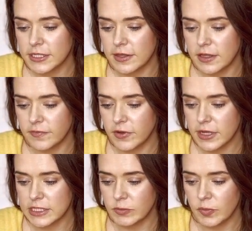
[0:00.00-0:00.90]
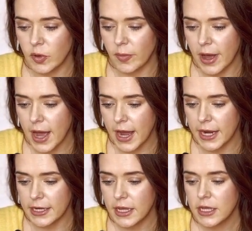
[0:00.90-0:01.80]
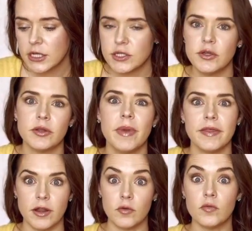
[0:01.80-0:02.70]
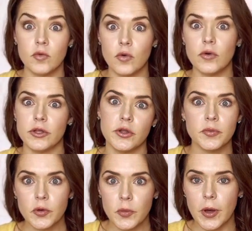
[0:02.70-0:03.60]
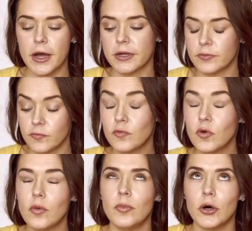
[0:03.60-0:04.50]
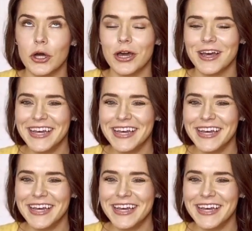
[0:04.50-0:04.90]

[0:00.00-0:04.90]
And then if you had someone pull behind, you could make that a rule in your rule book